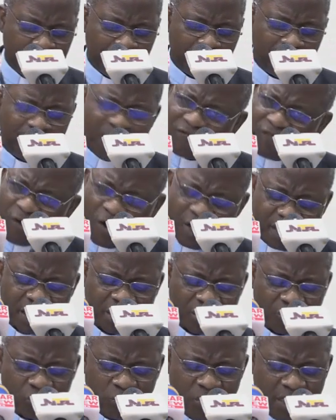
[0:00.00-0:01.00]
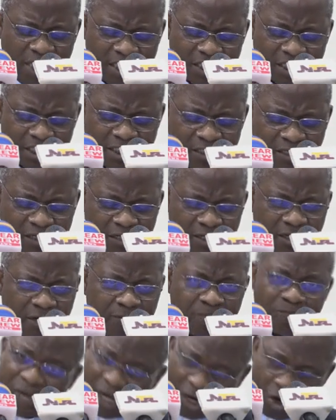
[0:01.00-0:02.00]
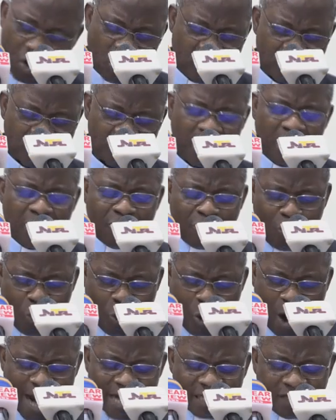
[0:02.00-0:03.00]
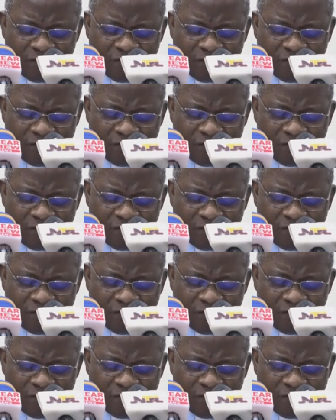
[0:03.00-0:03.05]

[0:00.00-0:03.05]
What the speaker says: Before it is too late, because quite